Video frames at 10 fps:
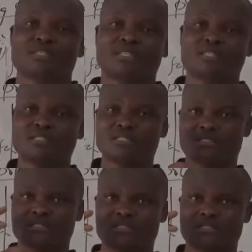
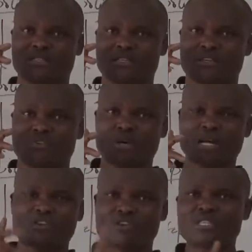is you
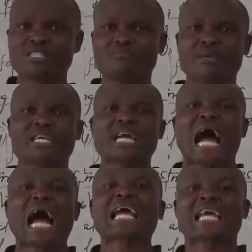can only make
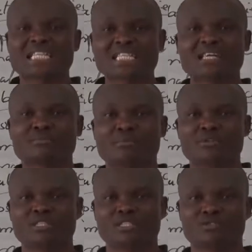a HR
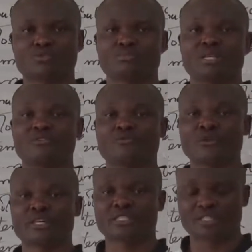policy to be
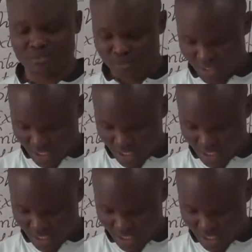effective